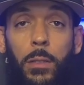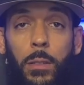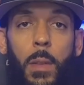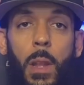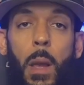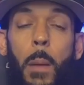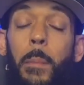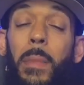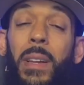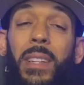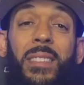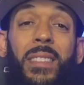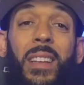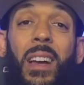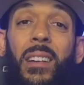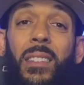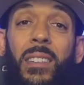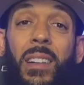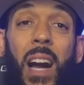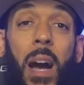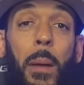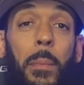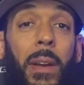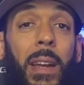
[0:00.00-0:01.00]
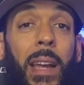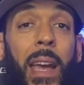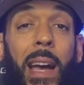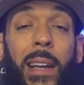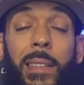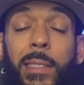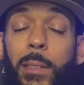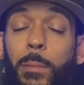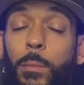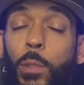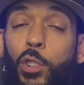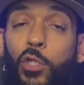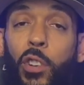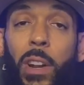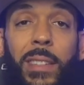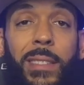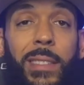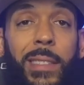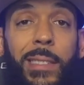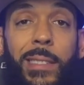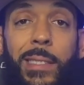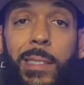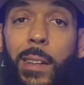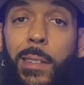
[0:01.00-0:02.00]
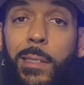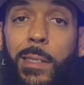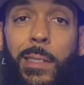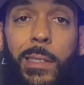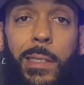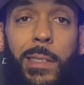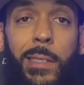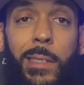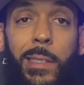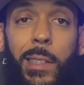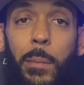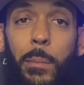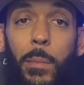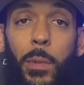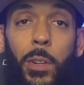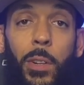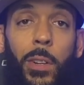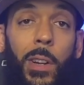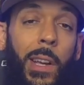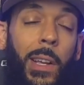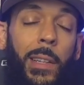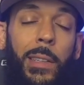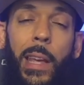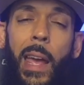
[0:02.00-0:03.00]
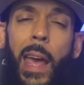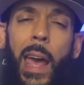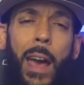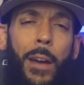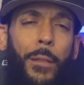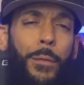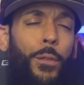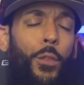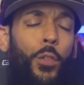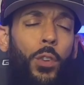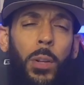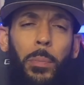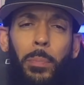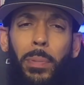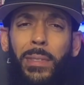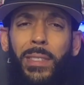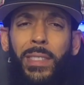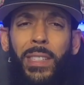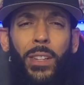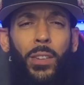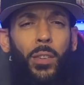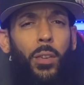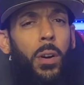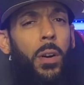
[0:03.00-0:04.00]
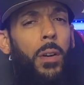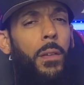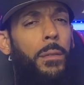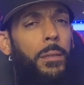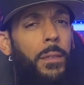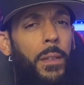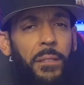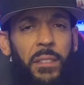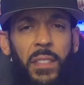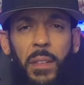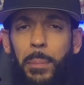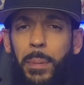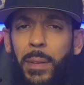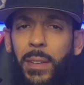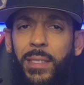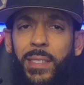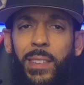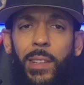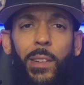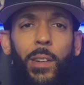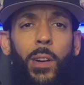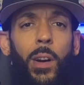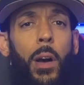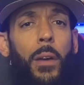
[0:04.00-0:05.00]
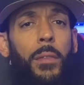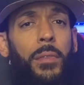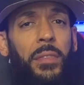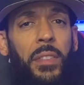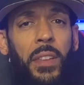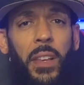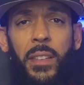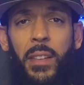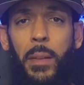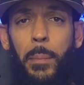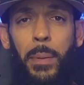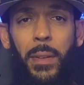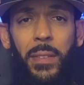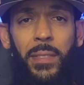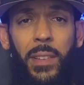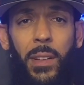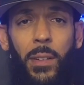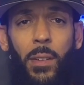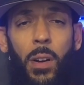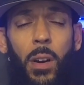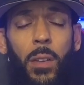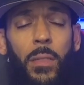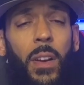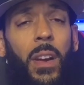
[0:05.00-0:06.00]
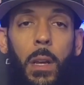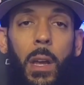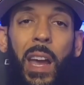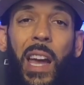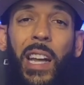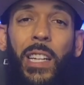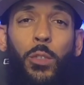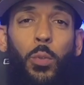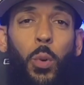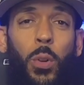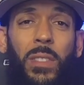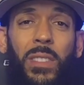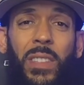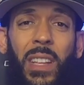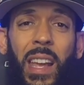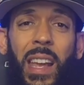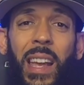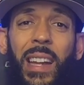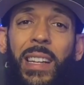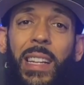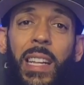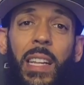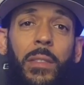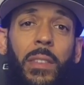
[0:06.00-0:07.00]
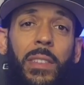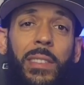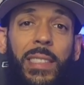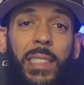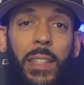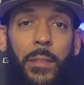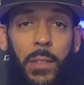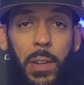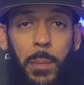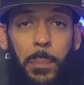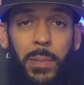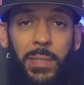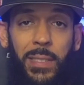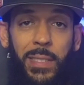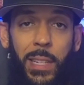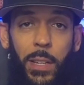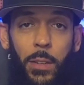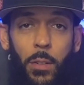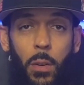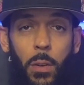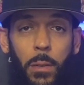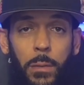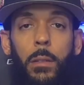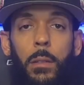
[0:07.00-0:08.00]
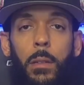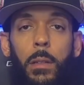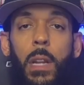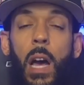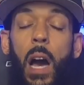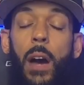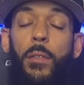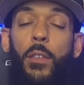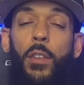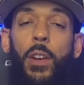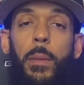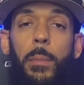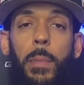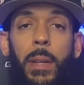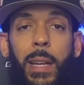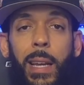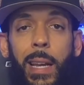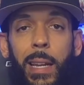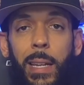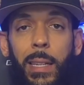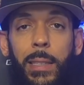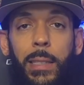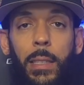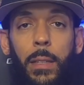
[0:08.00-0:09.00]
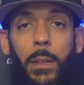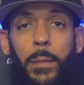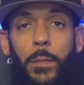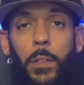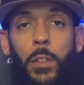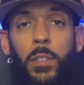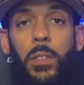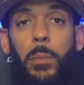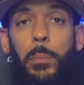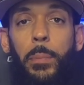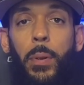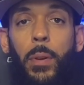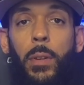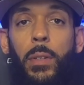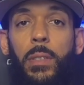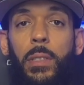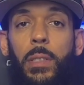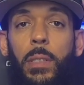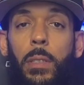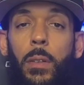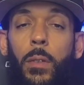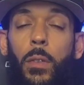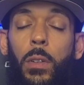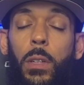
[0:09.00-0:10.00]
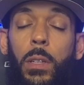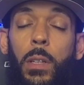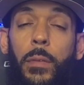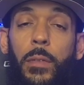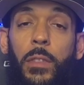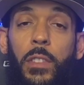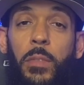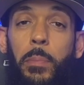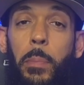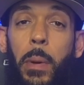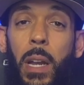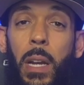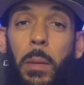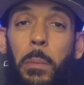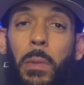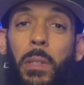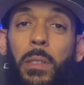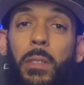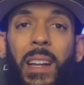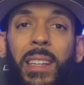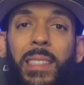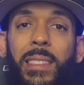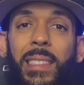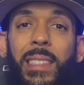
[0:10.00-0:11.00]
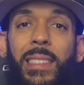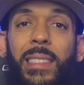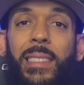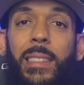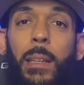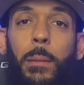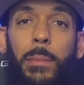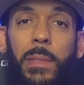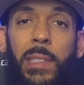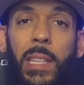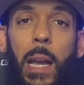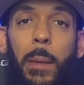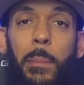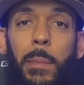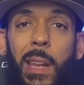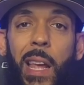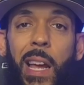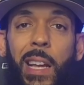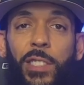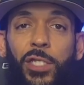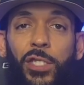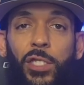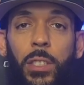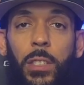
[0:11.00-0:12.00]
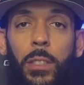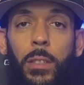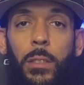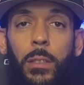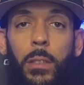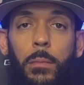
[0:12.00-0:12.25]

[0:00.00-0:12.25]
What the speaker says: Midtown Comic had some crazy sales in December. They had 40% off, 50% off, 60% off, and towards the end, even 70% off. Now, I've already been collecting the first appearances of all the different Spider-Mans since sometime last year,